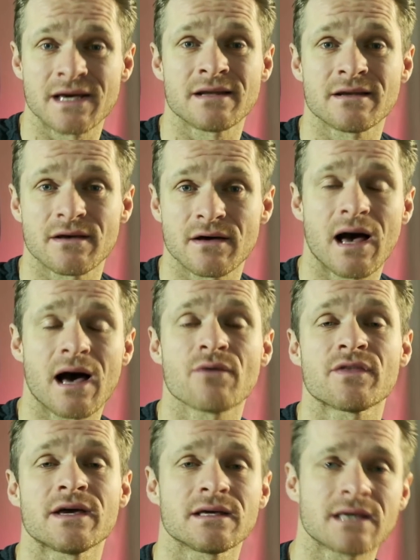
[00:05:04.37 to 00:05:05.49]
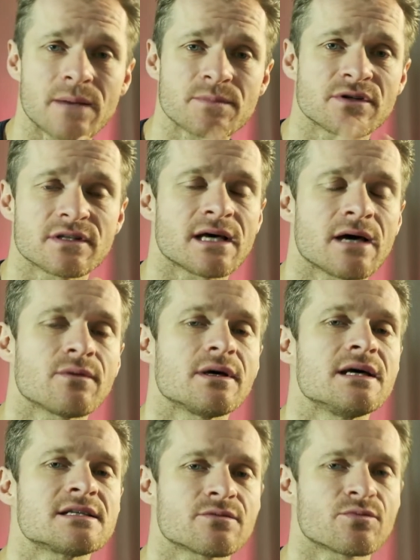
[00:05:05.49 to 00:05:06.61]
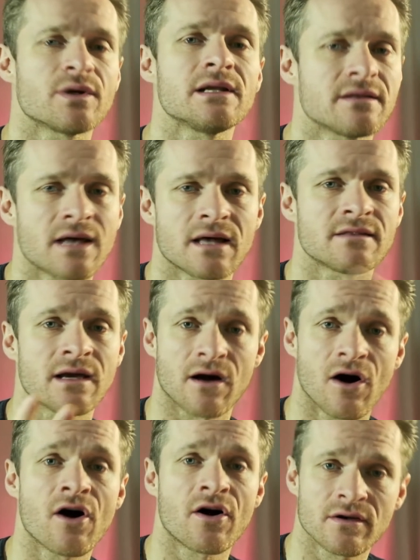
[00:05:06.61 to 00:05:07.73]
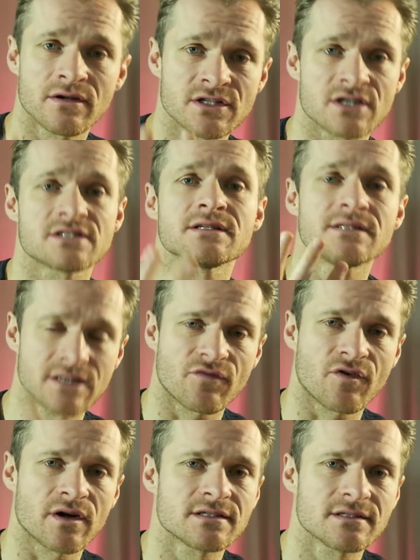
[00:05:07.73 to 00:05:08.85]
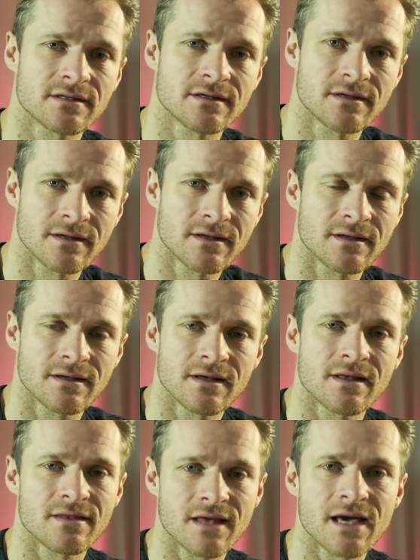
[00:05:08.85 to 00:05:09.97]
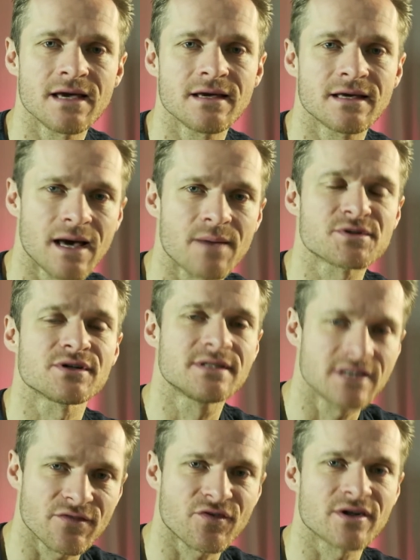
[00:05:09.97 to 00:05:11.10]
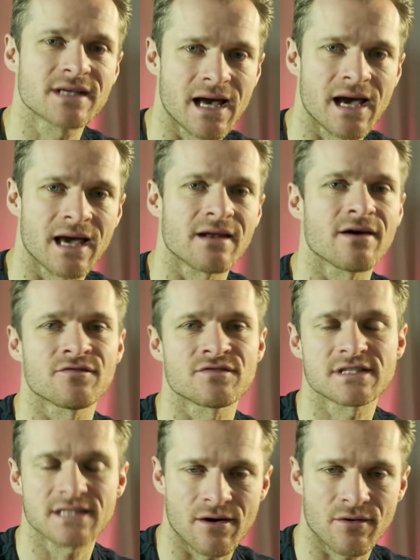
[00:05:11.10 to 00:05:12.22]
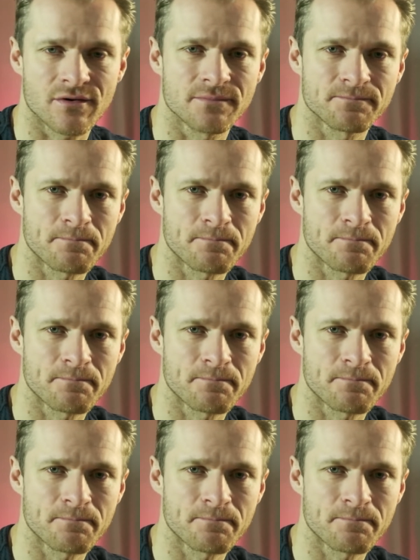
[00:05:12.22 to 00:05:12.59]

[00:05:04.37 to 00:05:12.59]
and how they capture the sound is really that they are just different. They capture different kind of sound.